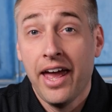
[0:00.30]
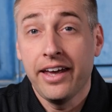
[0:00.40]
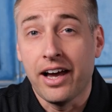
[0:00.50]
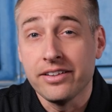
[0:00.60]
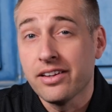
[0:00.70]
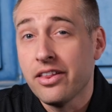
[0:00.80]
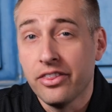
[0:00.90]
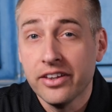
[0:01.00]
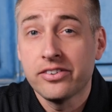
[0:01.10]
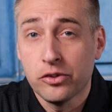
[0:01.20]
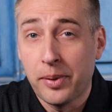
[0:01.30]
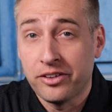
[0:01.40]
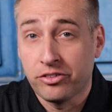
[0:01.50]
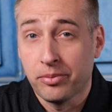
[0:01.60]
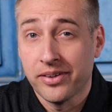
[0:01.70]
Hey guys, this is
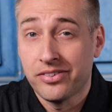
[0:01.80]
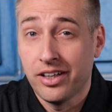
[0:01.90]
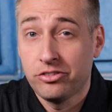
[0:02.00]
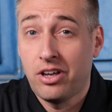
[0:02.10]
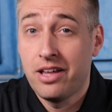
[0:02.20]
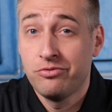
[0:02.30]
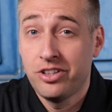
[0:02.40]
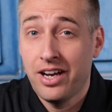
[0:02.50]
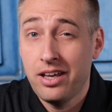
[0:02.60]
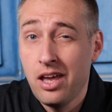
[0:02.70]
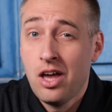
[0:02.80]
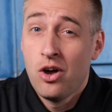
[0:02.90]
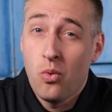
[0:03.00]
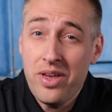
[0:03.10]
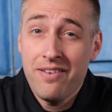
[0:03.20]
Patrick from STH, and today
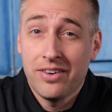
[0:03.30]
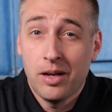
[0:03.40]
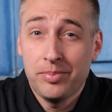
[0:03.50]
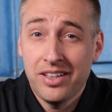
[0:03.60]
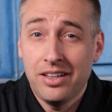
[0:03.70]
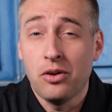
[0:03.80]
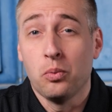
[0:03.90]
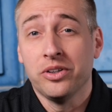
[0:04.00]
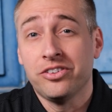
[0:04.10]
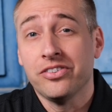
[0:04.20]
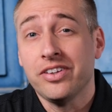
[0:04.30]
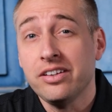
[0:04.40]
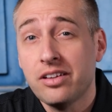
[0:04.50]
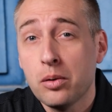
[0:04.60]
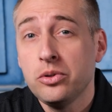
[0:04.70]
we have an update which is
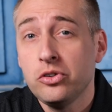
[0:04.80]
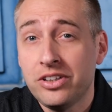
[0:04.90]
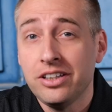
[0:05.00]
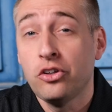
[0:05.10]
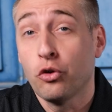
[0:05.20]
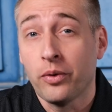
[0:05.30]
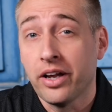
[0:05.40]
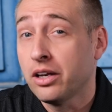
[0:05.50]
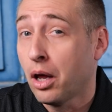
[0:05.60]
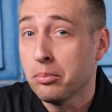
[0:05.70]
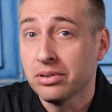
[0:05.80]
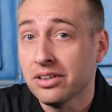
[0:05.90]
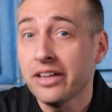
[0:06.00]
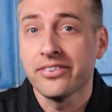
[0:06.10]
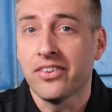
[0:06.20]
the WD Red
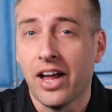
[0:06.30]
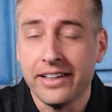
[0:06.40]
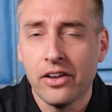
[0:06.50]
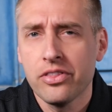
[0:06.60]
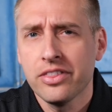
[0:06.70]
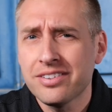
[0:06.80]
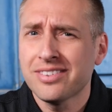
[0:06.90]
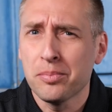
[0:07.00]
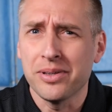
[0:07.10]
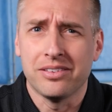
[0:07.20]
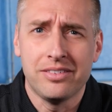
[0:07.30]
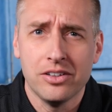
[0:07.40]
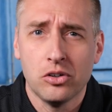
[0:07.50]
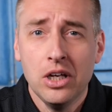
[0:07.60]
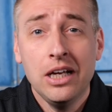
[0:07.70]
Plus line. Now, this is a big
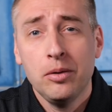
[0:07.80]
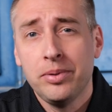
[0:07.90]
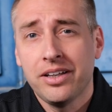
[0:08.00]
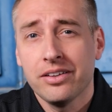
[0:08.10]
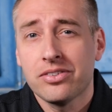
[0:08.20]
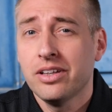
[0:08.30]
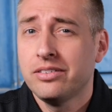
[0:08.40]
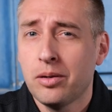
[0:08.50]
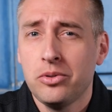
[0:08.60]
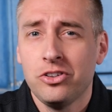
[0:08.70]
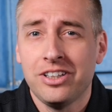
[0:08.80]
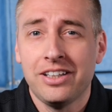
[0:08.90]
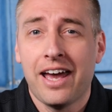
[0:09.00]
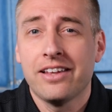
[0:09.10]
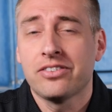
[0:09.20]
deal because
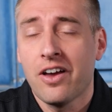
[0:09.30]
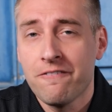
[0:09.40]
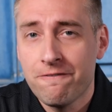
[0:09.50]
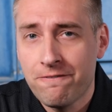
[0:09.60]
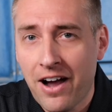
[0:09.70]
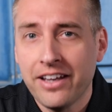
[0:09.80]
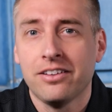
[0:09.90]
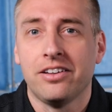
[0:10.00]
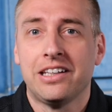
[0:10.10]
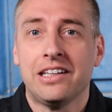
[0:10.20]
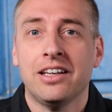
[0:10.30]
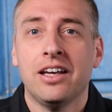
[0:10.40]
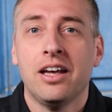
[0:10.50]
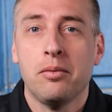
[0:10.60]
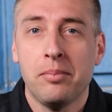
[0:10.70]
WD has finally
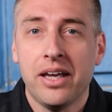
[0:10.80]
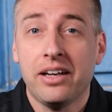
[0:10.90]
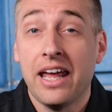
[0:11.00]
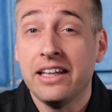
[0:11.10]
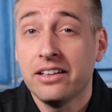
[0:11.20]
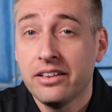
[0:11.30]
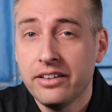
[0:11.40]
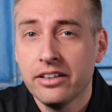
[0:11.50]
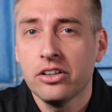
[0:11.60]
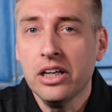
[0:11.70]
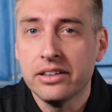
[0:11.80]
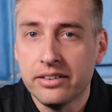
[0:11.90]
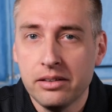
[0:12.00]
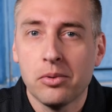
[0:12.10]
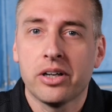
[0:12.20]
made a clear
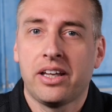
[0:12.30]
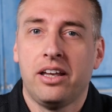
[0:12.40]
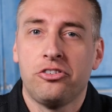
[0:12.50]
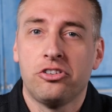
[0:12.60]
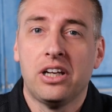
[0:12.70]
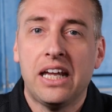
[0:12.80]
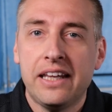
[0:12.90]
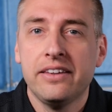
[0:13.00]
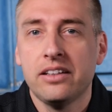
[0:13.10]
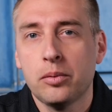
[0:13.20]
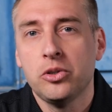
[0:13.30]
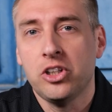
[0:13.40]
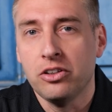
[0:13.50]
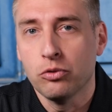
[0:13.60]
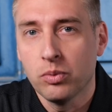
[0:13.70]
demarcation in the
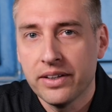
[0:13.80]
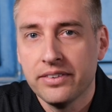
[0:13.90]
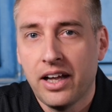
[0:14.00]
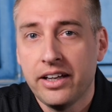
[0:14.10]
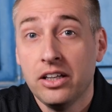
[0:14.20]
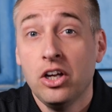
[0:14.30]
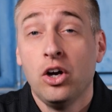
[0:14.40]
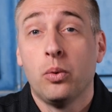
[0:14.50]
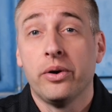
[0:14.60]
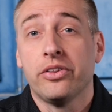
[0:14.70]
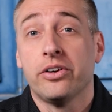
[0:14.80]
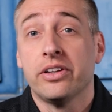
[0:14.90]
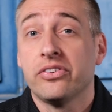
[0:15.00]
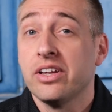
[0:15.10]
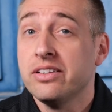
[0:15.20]
WD Red line where
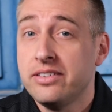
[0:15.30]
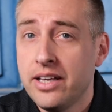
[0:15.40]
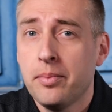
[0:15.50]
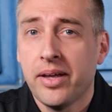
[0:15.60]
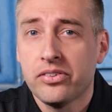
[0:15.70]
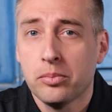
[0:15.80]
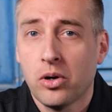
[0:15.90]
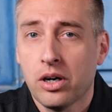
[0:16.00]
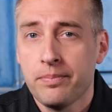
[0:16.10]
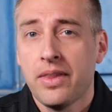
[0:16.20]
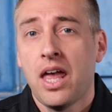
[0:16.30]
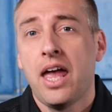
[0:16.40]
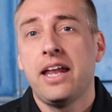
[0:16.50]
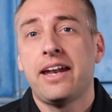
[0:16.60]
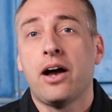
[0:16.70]
there is DMSMR
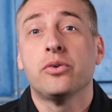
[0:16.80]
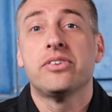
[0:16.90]
and now